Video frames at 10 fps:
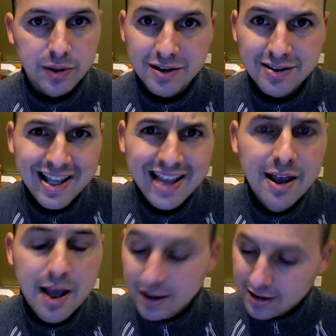Because
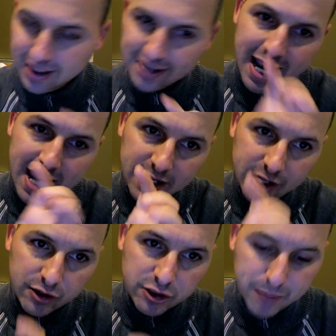this last
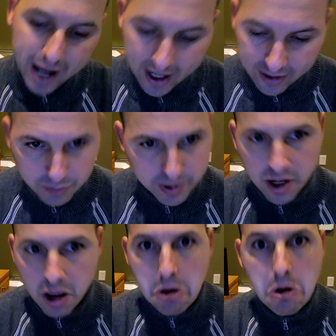8-year span has
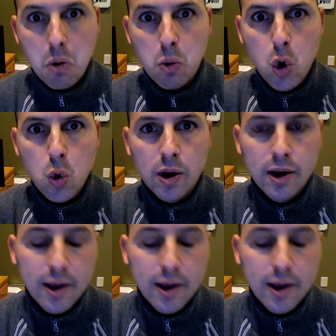been, whoo.